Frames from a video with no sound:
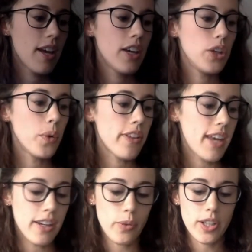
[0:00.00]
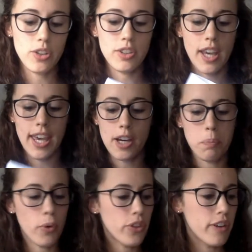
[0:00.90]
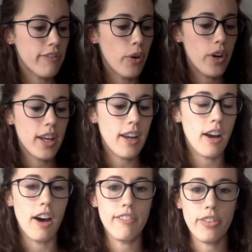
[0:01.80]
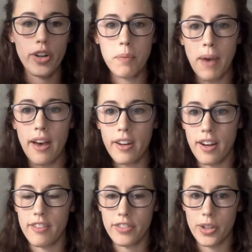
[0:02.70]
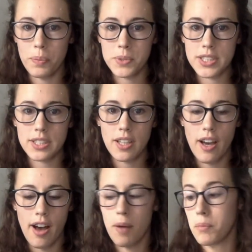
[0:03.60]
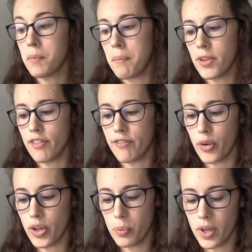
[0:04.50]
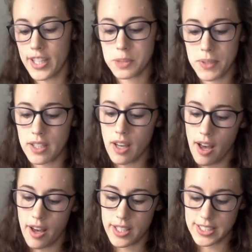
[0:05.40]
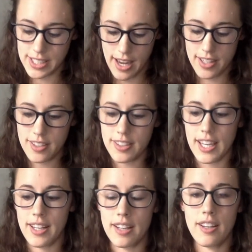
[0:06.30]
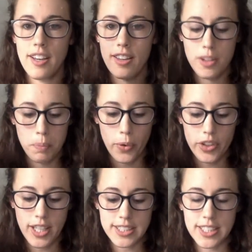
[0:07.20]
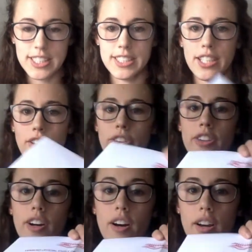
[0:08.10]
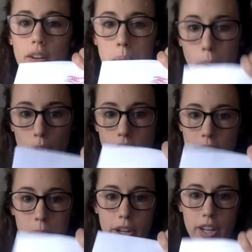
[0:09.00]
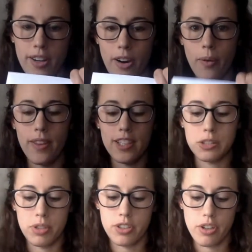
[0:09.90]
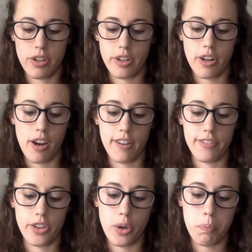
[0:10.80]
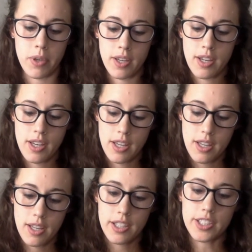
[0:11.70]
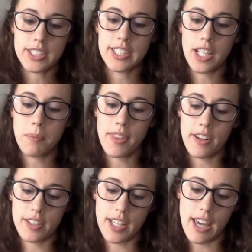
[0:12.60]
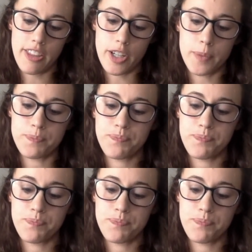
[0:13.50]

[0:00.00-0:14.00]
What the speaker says: You are then going to take both your voted and unvoted ballot envelopes. Remember, the voted one has been signed and dated. They're both nicely sealed. Both of them are going to go in this return envelope. You'll stick them in there together,